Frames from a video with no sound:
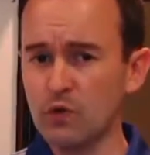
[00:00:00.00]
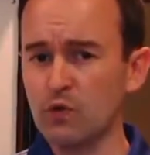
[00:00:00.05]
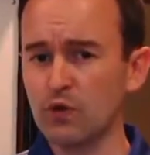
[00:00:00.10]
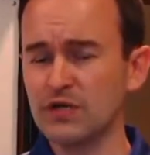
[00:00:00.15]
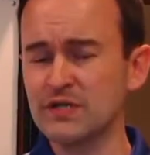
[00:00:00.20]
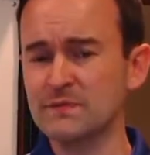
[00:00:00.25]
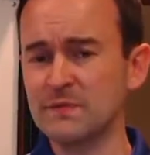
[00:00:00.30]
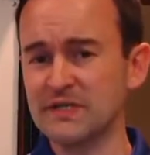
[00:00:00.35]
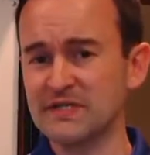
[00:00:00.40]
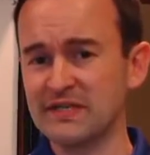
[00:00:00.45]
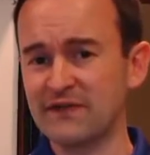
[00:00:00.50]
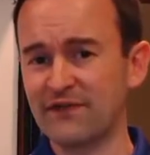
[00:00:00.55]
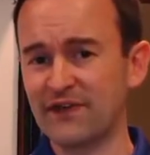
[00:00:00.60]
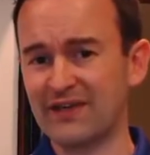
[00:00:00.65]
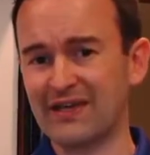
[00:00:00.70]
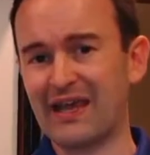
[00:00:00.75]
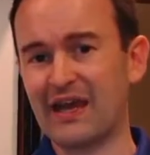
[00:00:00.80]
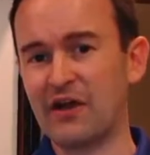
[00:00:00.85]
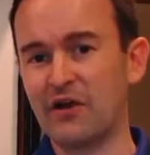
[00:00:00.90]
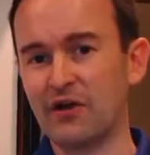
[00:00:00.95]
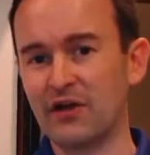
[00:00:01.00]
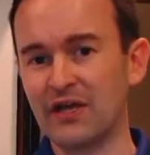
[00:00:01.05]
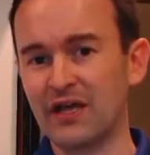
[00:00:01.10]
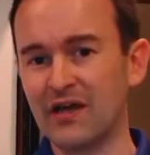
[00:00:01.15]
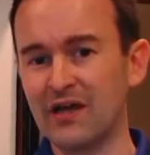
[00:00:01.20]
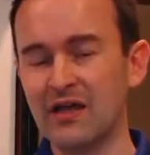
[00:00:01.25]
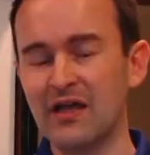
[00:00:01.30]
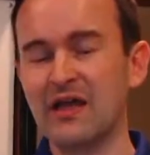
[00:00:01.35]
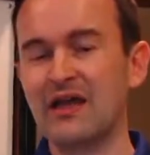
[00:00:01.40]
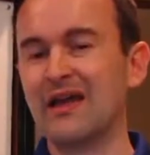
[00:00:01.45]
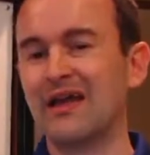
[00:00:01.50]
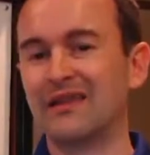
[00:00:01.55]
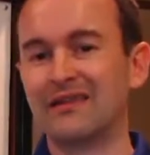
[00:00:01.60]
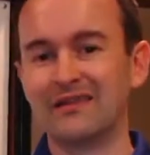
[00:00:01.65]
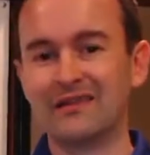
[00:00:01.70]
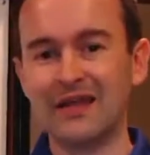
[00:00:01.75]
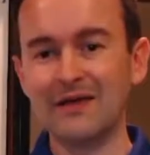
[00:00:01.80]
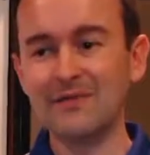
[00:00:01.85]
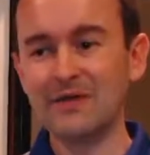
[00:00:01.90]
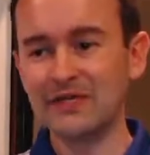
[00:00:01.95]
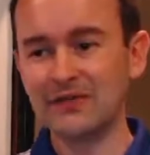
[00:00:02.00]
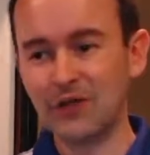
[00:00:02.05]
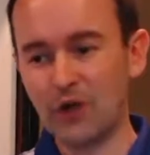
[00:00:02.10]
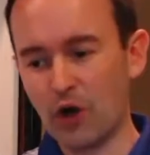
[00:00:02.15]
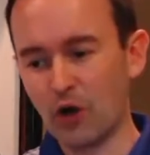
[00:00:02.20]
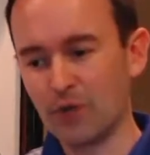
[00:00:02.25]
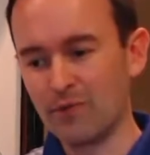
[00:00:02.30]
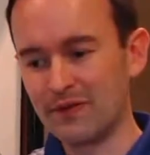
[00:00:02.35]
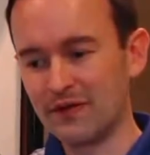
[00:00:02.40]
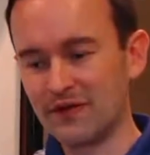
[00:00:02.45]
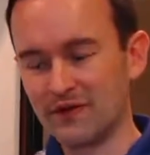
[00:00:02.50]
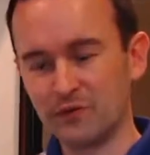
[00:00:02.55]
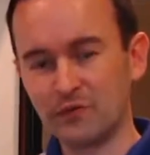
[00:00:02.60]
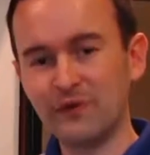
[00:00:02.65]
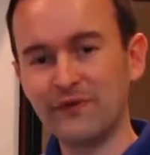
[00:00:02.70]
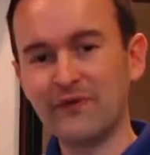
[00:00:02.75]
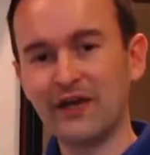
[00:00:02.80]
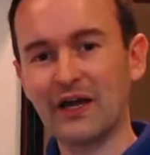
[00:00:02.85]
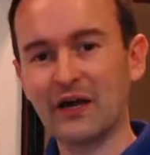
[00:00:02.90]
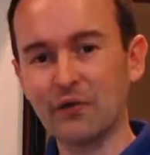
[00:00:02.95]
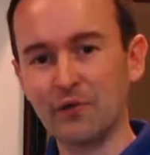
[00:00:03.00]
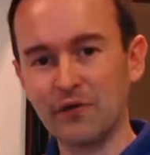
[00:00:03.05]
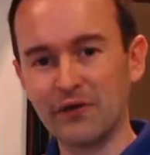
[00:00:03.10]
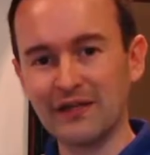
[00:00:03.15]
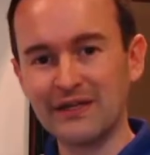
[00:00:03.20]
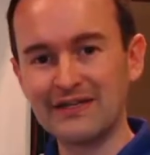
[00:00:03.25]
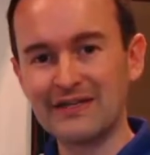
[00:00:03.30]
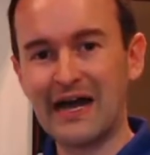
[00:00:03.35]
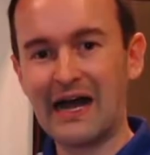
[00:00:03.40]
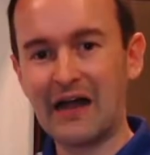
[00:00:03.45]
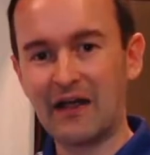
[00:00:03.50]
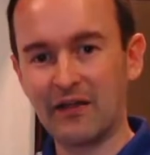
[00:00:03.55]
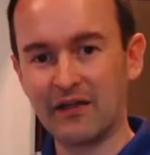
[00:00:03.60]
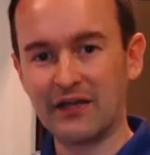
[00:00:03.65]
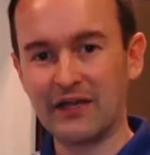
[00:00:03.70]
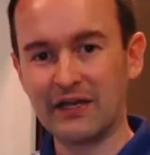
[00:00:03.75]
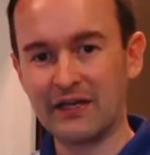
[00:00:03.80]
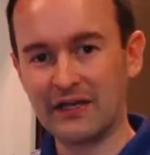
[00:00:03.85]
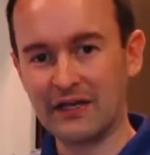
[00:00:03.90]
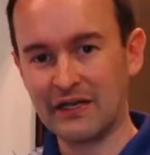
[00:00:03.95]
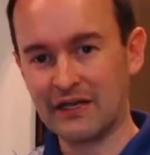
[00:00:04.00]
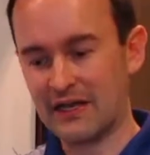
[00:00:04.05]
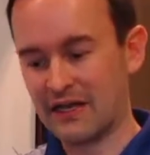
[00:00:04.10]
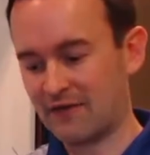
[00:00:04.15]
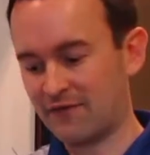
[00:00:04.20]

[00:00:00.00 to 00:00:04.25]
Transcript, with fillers: or a specific area, let me know because we've got to really dial in and,